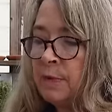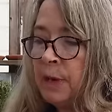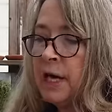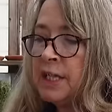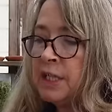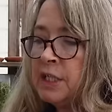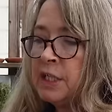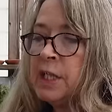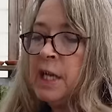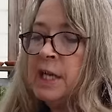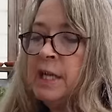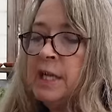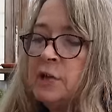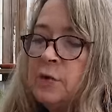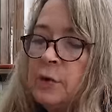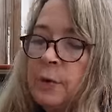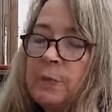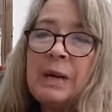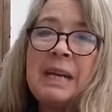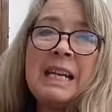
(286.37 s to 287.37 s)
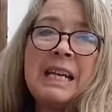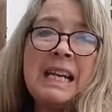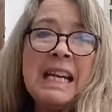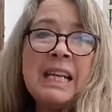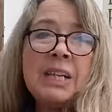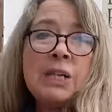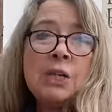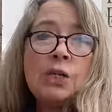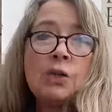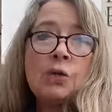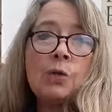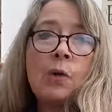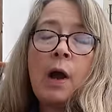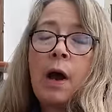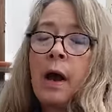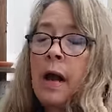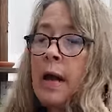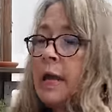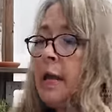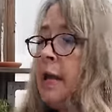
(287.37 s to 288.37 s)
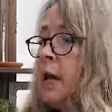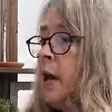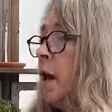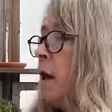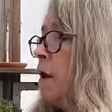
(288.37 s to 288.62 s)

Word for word: But I just thought this would be neat to try